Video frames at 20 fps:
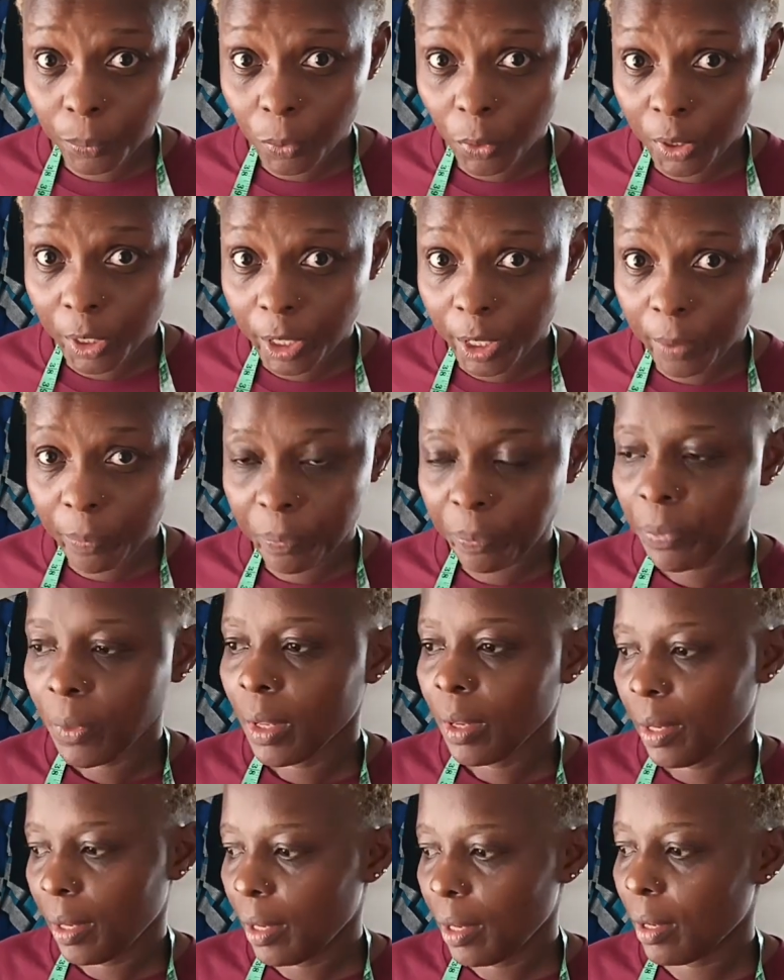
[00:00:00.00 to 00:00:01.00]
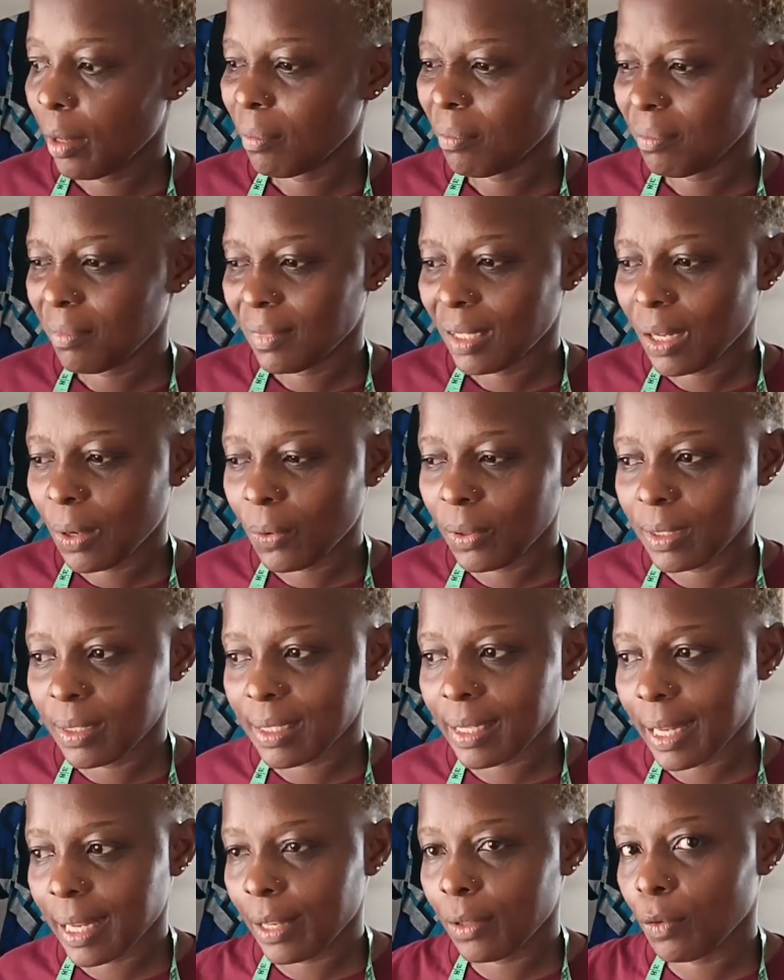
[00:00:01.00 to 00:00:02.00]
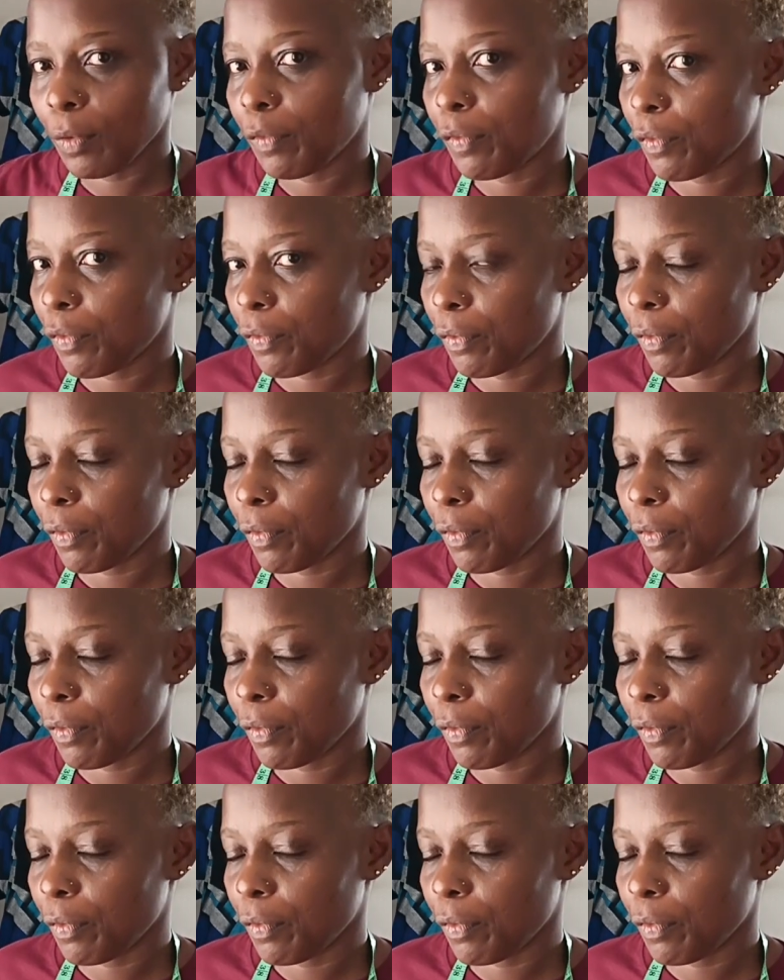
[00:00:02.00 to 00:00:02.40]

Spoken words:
Okay, yeah, that one is kind of